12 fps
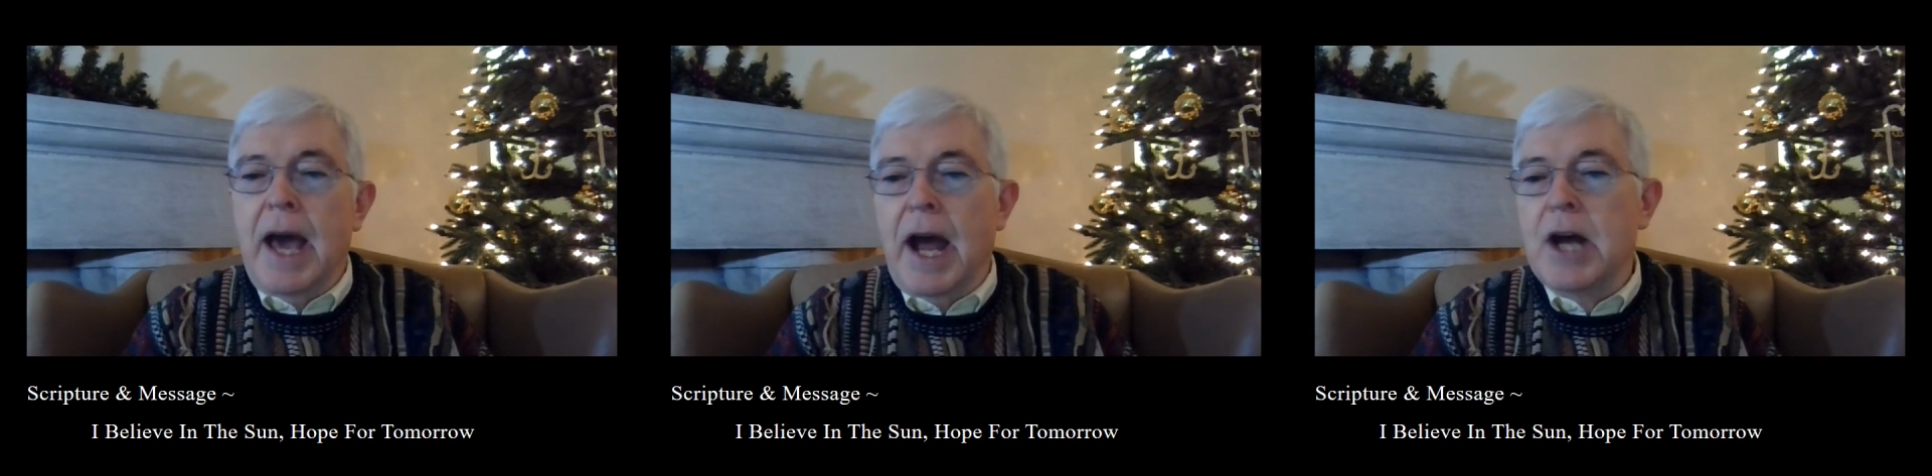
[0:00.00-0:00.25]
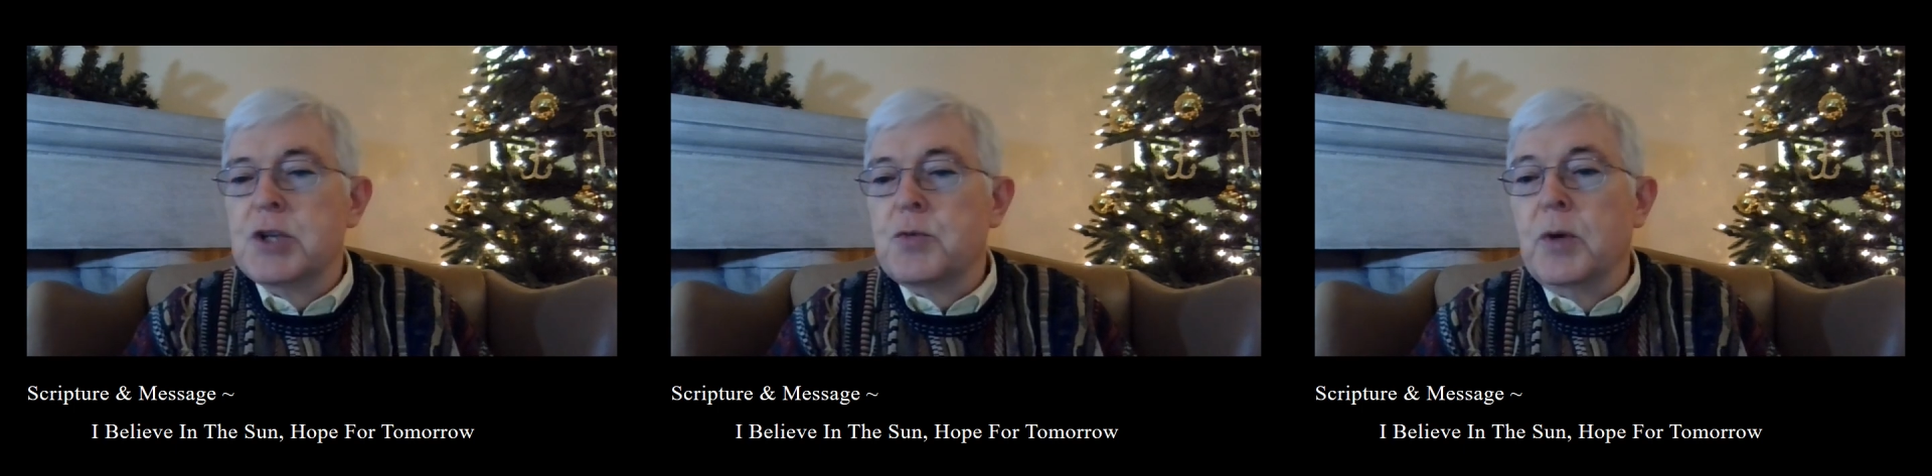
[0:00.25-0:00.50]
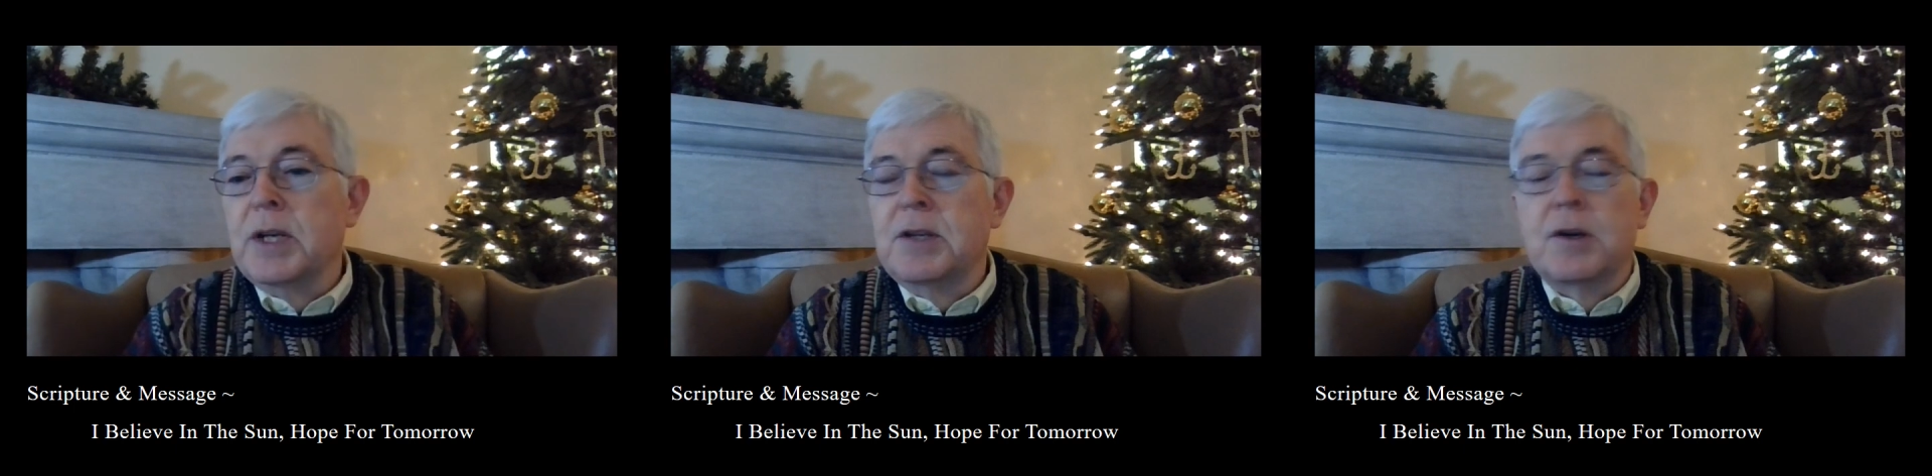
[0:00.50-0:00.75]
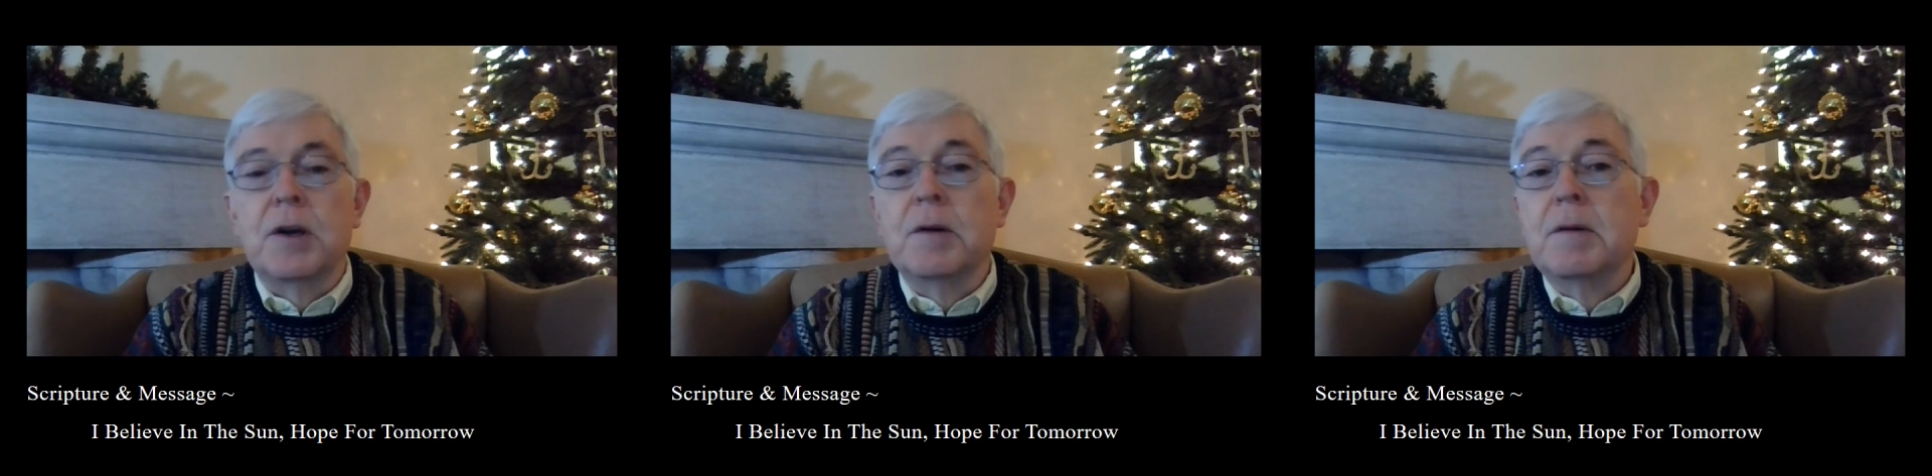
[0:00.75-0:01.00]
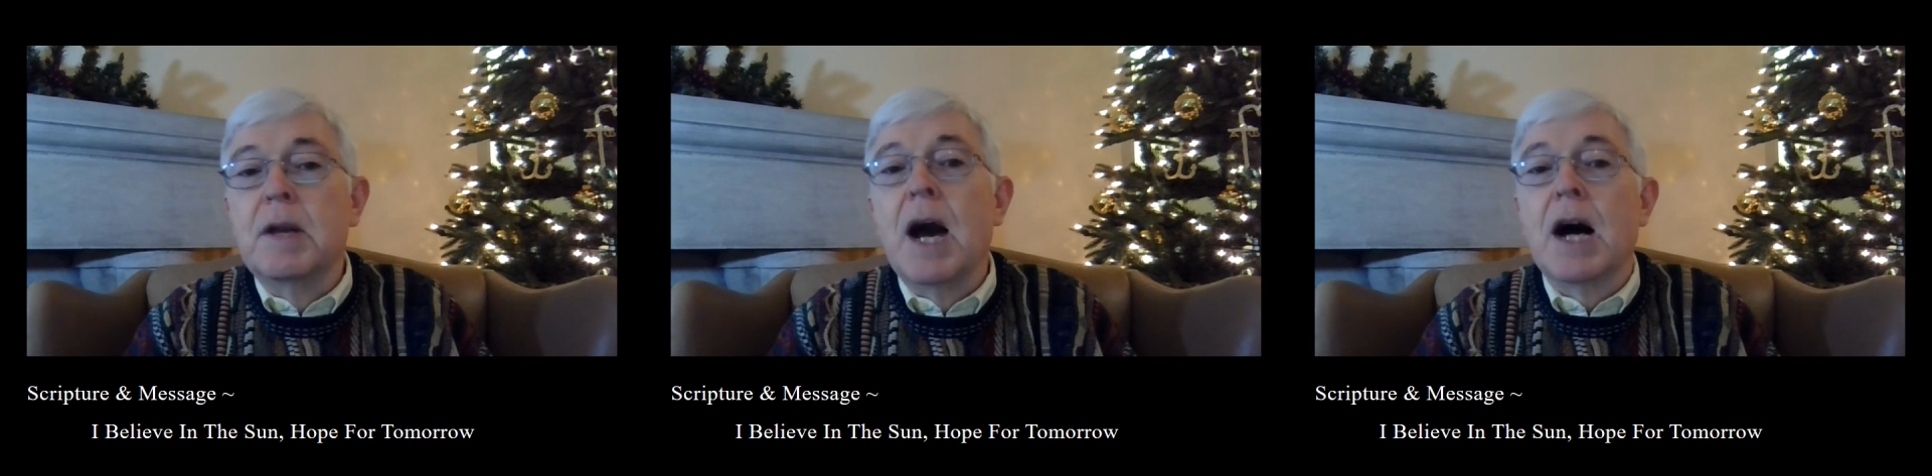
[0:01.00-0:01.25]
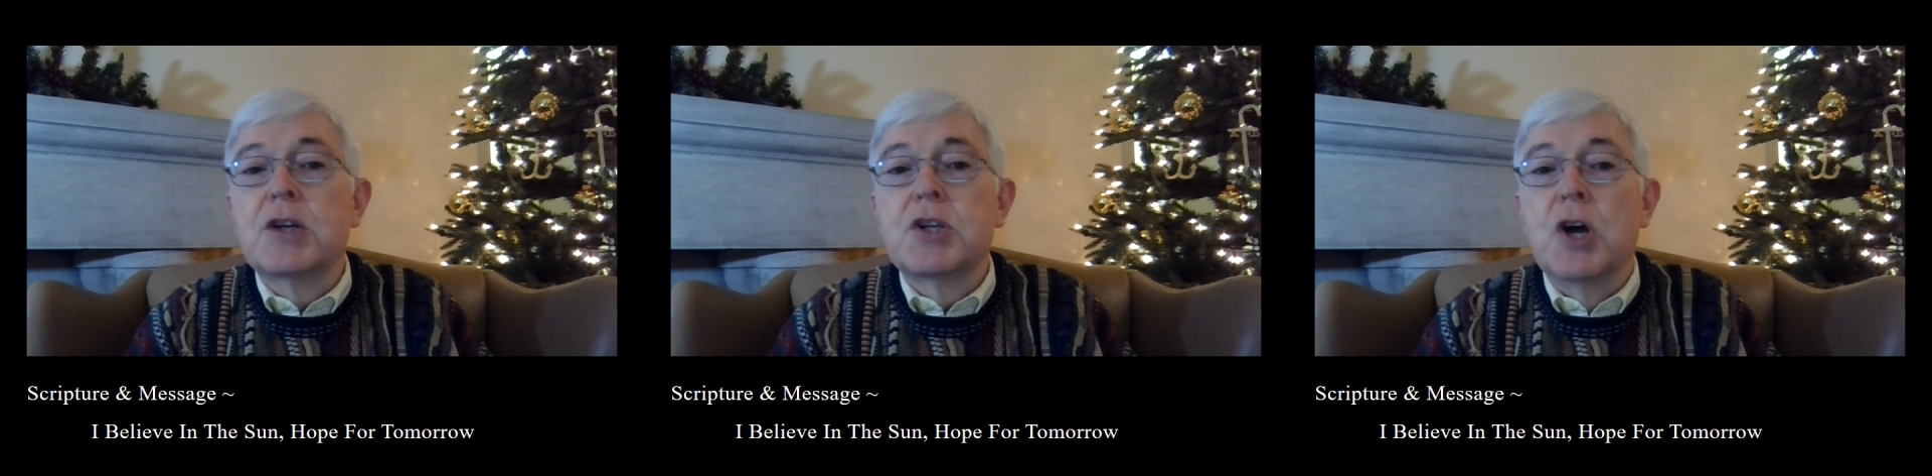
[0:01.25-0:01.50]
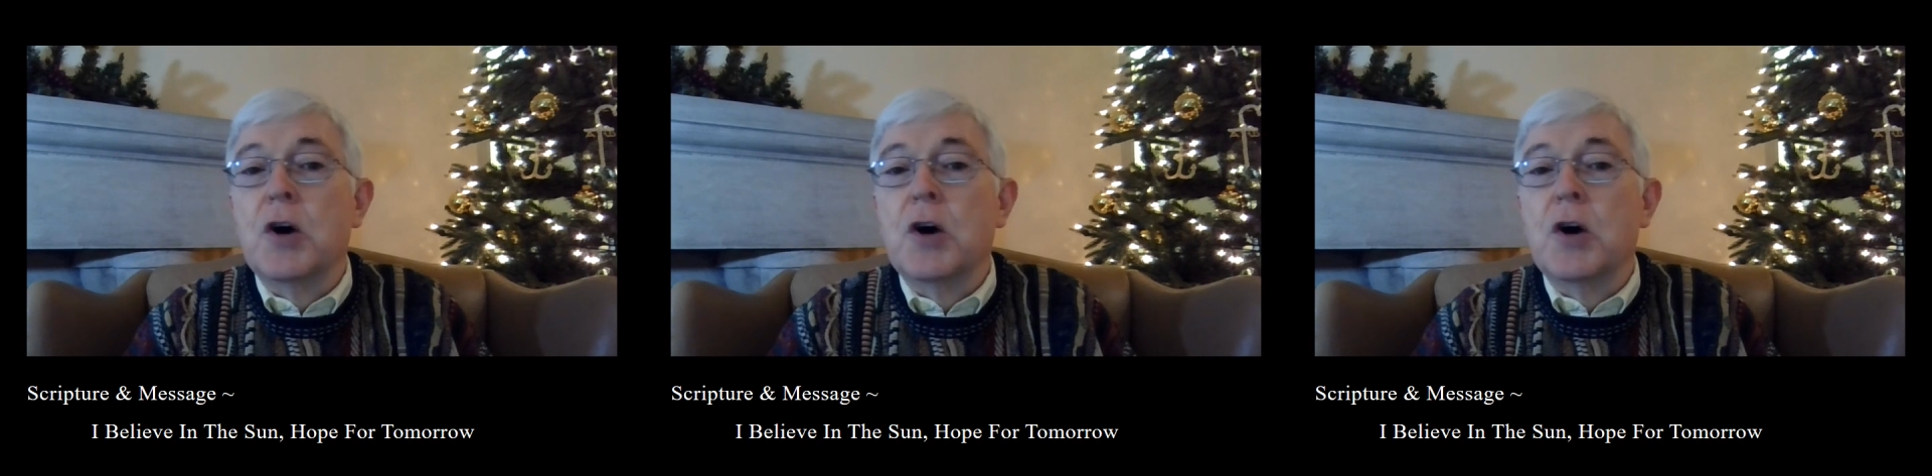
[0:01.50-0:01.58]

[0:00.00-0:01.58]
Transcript: as winter knocks